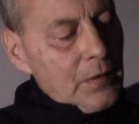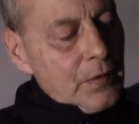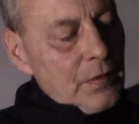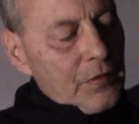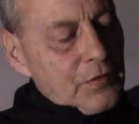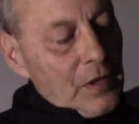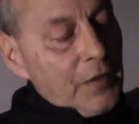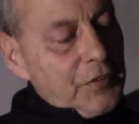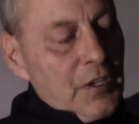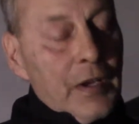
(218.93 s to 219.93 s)

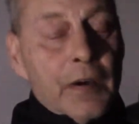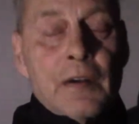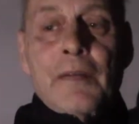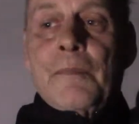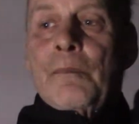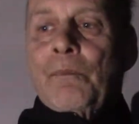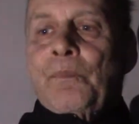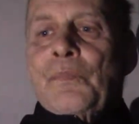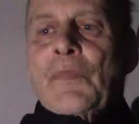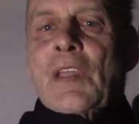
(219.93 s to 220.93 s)
slots here,
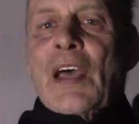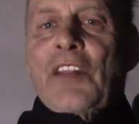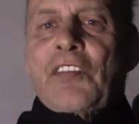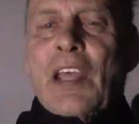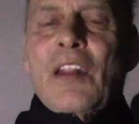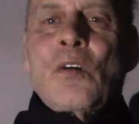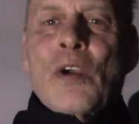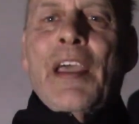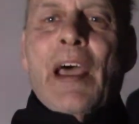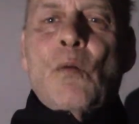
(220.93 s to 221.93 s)
I decided,
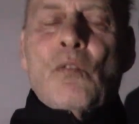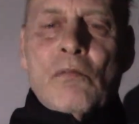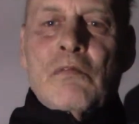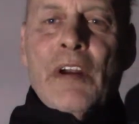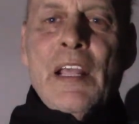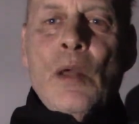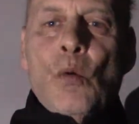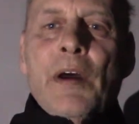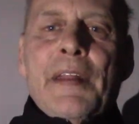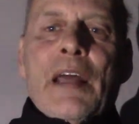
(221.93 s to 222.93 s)
okay, I really
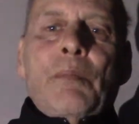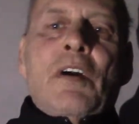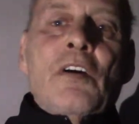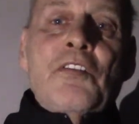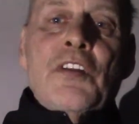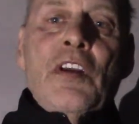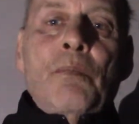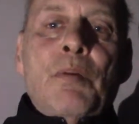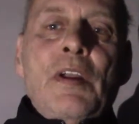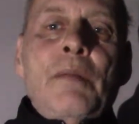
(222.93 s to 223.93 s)
want that because of
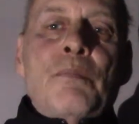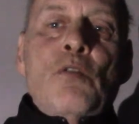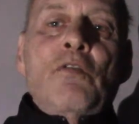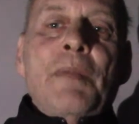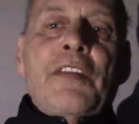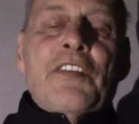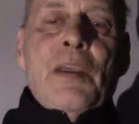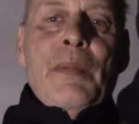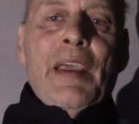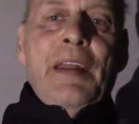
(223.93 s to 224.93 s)
the improvements
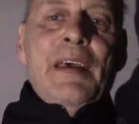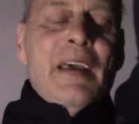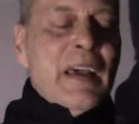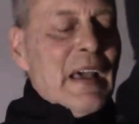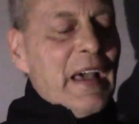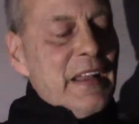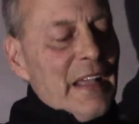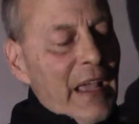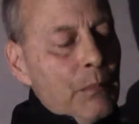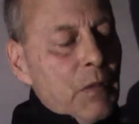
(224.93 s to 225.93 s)
they made and
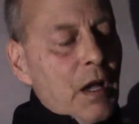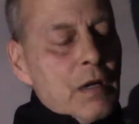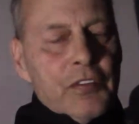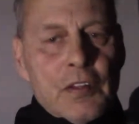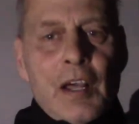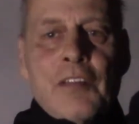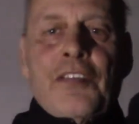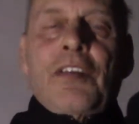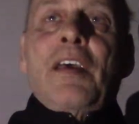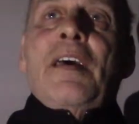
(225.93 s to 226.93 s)
the M-LOK slots.